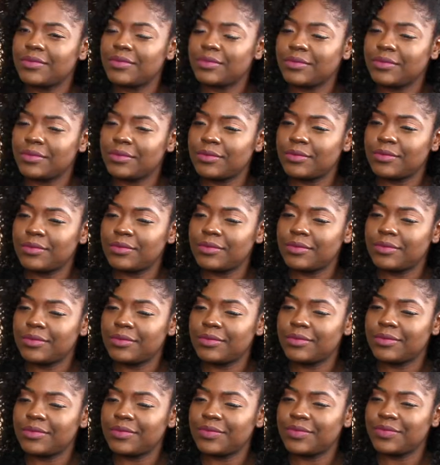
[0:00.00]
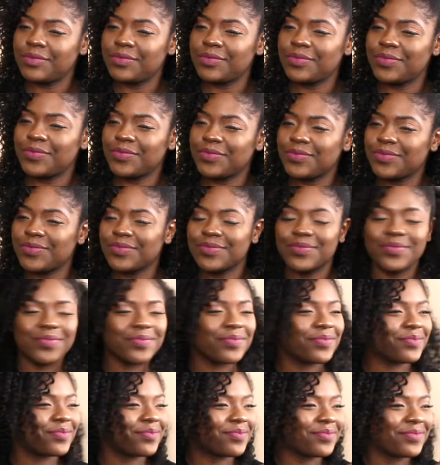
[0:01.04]

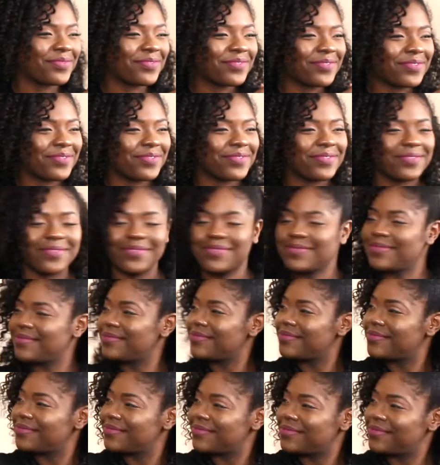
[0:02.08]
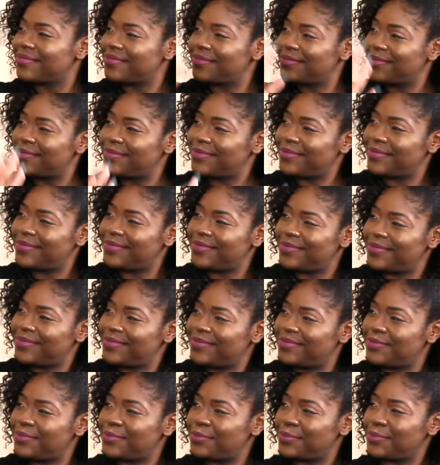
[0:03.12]

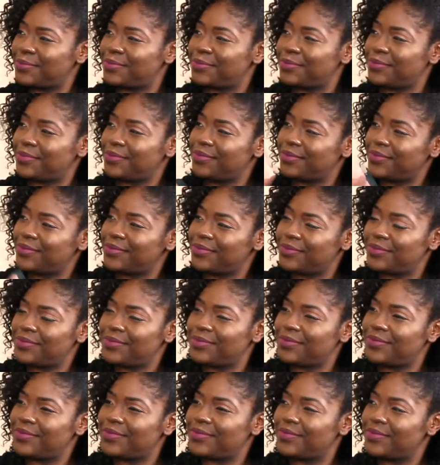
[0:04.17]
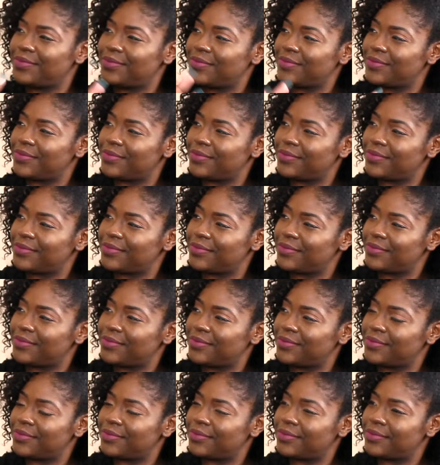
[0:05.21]

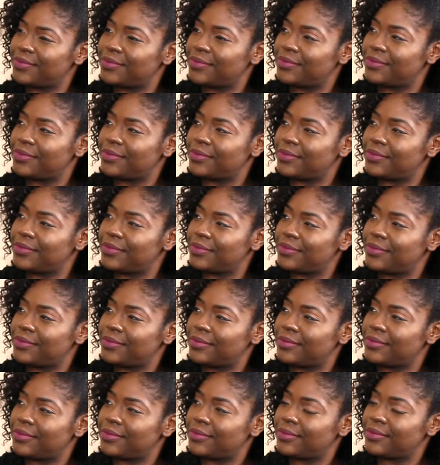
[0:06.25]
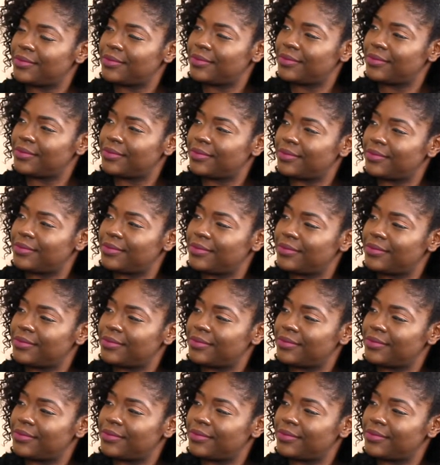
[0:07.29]
This person isn't speaking.